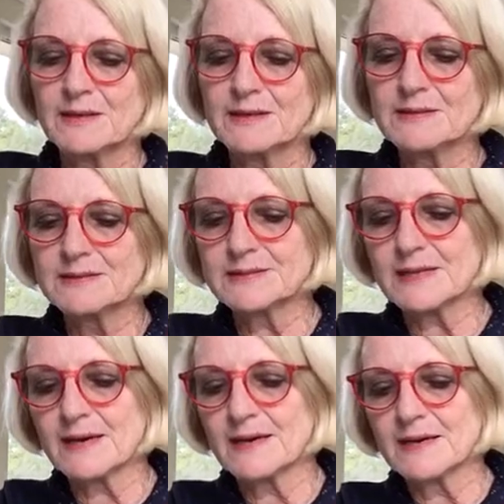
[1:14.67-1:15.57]
is
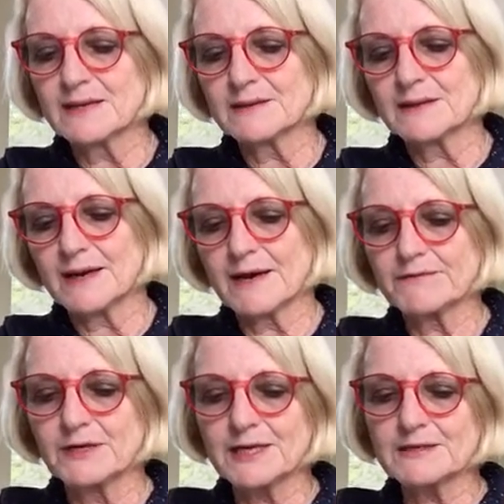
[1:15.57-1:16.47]
a
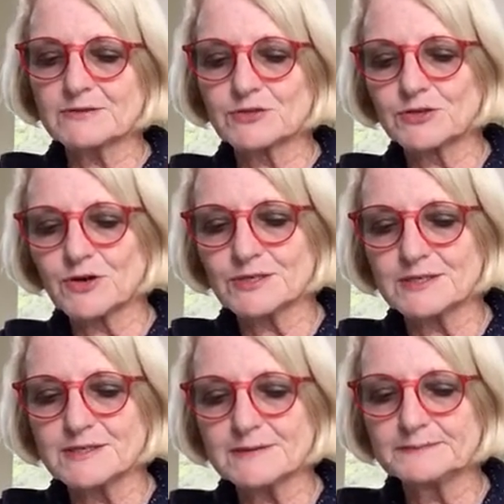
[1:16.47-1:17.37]
AFLEC to
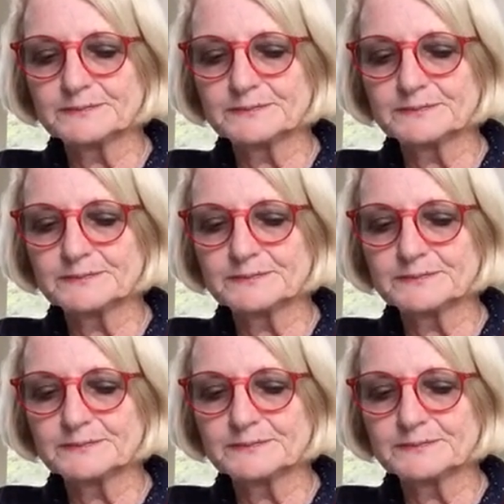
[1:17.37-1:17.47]
Cotton,